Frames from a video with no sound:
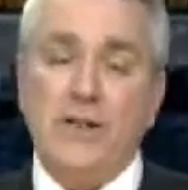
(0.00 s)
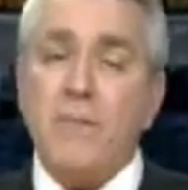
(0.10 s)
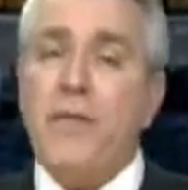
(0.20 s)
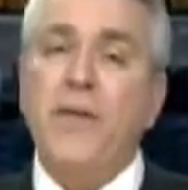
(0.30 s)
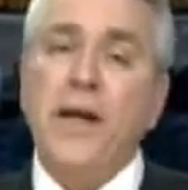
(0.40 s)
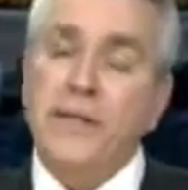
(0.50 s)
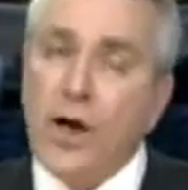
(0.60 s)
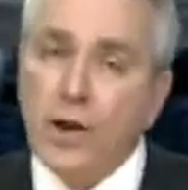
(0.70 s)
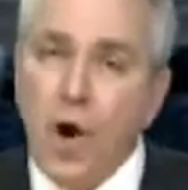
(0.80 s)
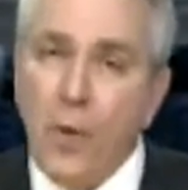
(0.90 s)
So everybody thinks
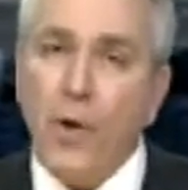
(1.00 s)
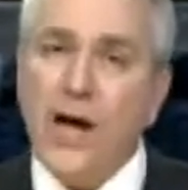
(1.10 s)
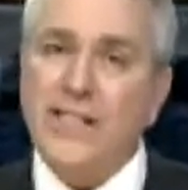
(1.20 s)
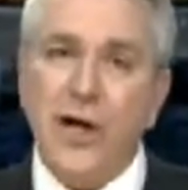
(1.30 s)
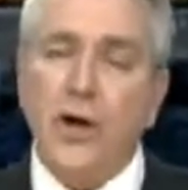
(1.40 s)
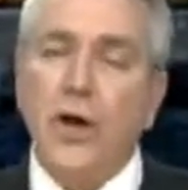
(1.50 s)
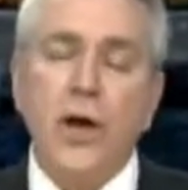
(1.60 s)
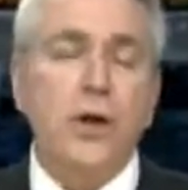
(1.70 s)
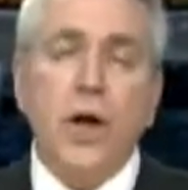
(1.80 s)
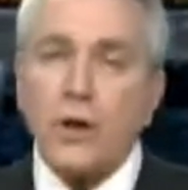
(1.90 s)
low prices are
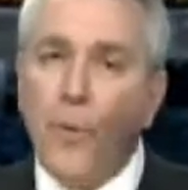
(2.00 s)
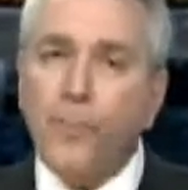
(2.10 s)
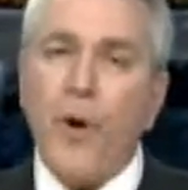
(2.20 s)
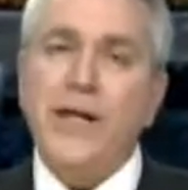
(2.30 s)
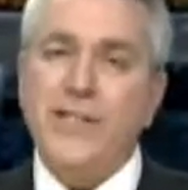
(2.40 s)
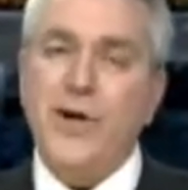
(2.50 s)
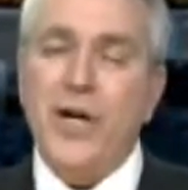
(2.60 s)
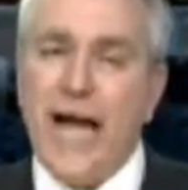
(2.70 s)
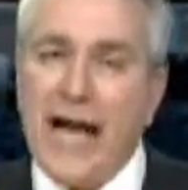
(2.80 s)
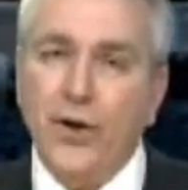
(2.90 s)
good. Low prices are
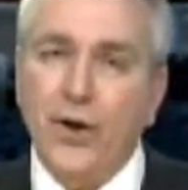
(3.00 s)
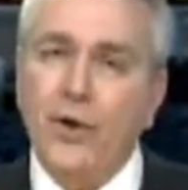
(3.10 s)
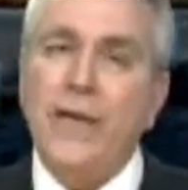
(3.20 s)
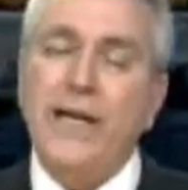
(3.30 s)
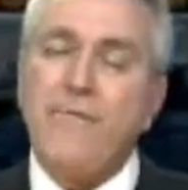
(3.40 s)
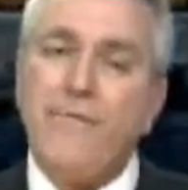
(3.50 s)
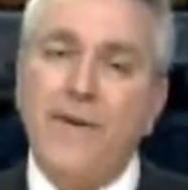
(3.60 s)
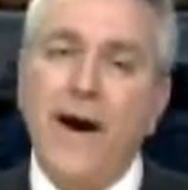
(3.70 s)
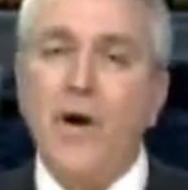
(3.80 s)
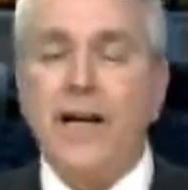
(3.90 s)
not good. We need
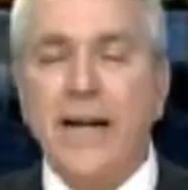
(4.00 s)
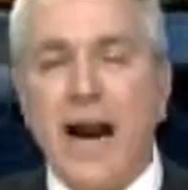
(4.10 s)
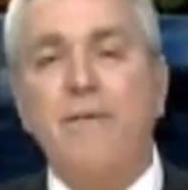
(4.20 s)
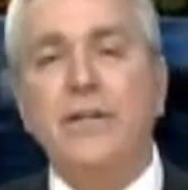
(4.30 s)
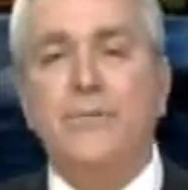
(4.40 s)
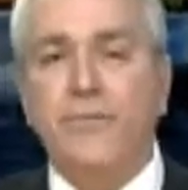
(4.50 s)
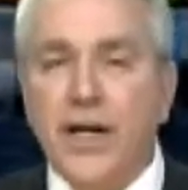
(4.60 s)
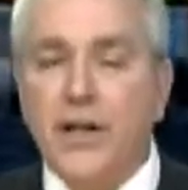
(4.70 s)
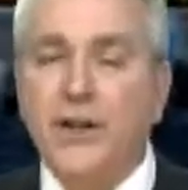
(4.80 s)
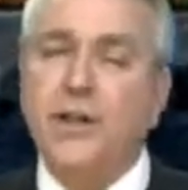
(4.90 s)
fair and average
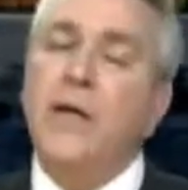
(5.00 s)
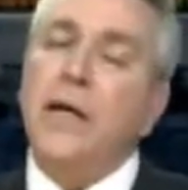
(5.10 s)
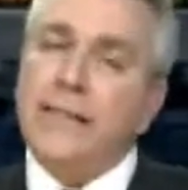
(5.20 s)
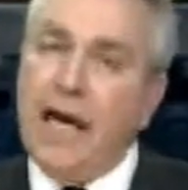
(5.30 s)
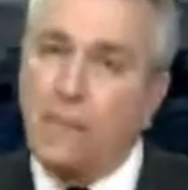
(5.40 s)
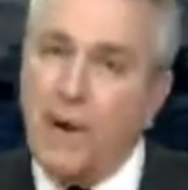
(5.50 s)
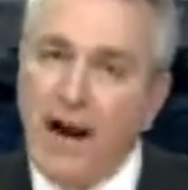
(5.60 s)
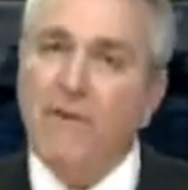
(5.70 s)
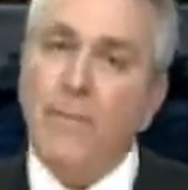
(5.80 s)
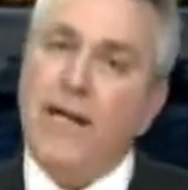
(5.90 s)
inflation to help
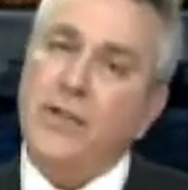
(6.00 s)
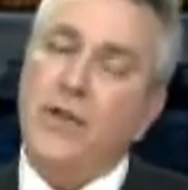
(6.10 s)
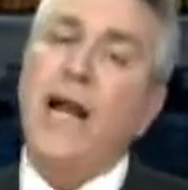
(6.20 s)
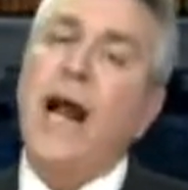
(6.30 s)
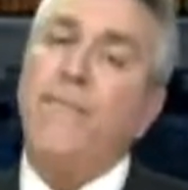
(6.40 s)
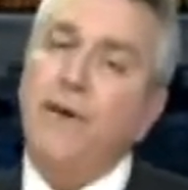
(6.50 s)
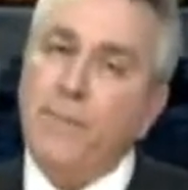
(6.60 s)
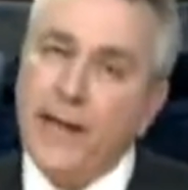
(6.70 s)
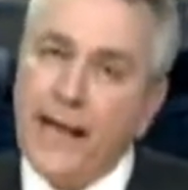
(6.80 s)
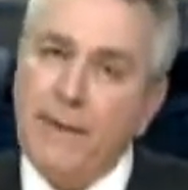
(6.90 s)
everybody, so that
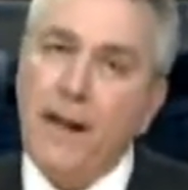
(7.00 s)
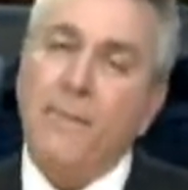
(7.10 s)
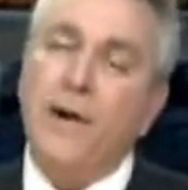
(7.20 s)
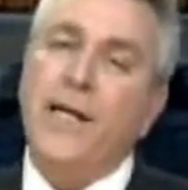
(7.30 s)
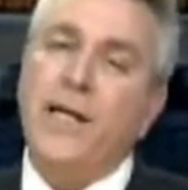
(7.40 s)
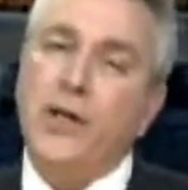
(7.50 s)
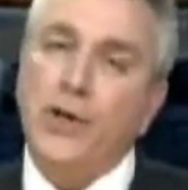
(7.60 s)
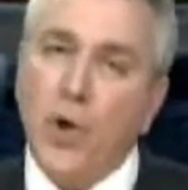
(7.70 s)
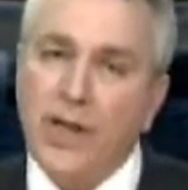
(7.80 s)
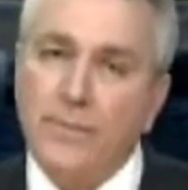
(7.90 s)
everybody can make money and
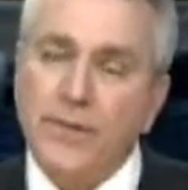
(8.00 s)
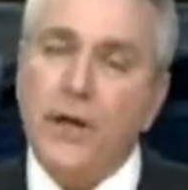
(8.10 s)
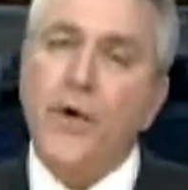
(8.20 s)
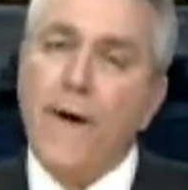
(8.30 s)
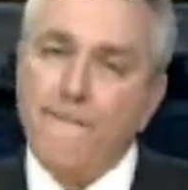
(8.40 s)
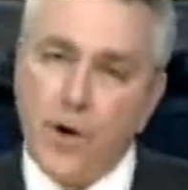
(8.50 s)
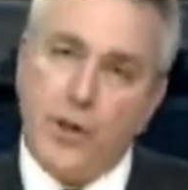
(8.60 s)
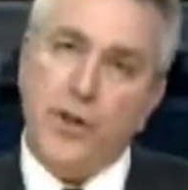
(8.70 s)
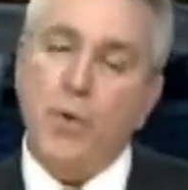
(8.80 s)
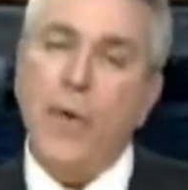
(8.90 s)
enjoy themselves,
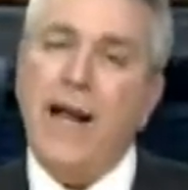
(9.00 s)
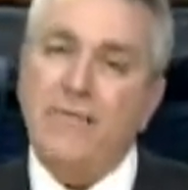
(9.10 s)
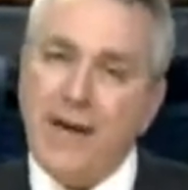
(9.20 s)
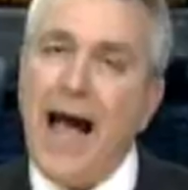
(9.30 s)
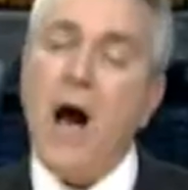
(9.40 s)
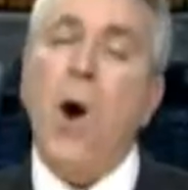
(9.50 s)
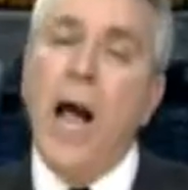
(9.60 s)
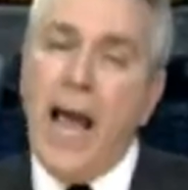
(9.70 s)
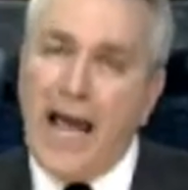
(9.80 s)
versus what we have now.